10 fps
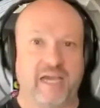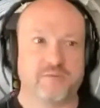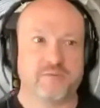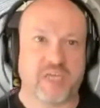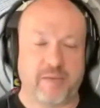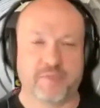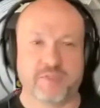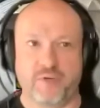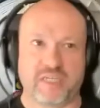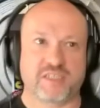was able to
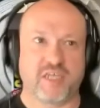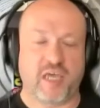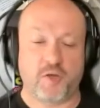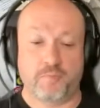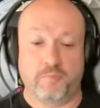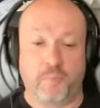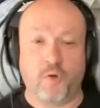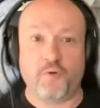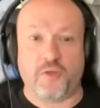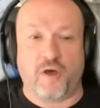extend
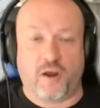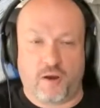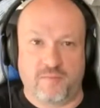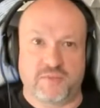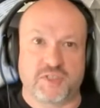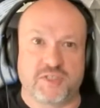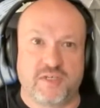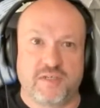both arms.